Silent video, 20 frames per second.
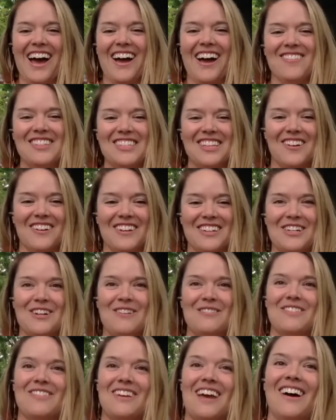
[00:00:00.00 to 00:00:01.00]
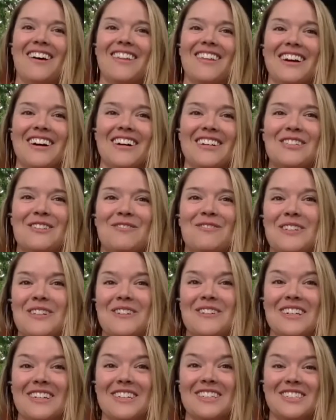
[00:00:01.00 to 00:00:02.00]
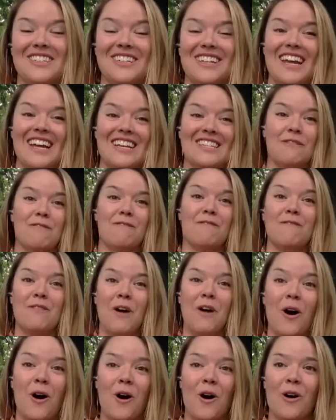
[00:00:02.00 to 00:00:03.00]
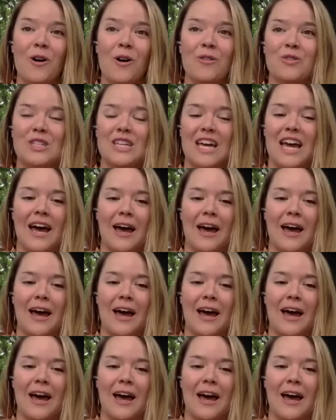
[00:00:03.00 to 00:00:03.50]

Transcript: So in terms of how the entrepreneurial journey has evolved,